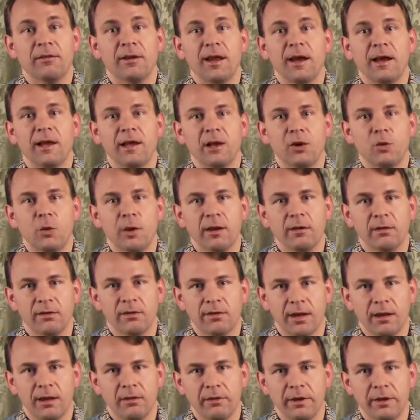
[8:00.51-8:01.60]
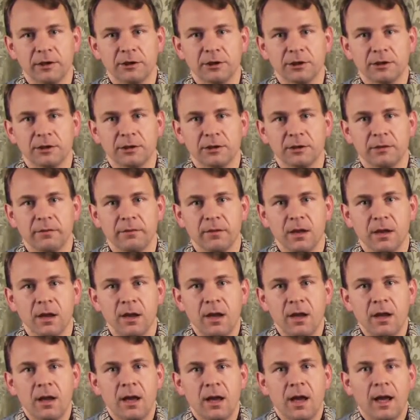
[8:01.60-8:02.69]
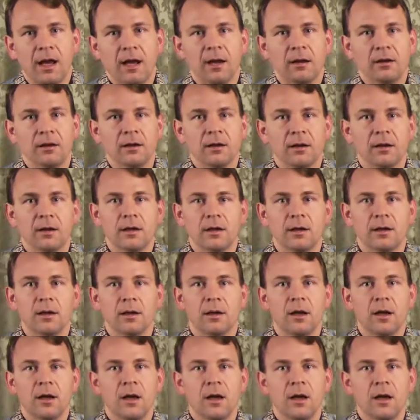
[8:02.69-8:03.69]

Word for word: not equate to salvation, and uh,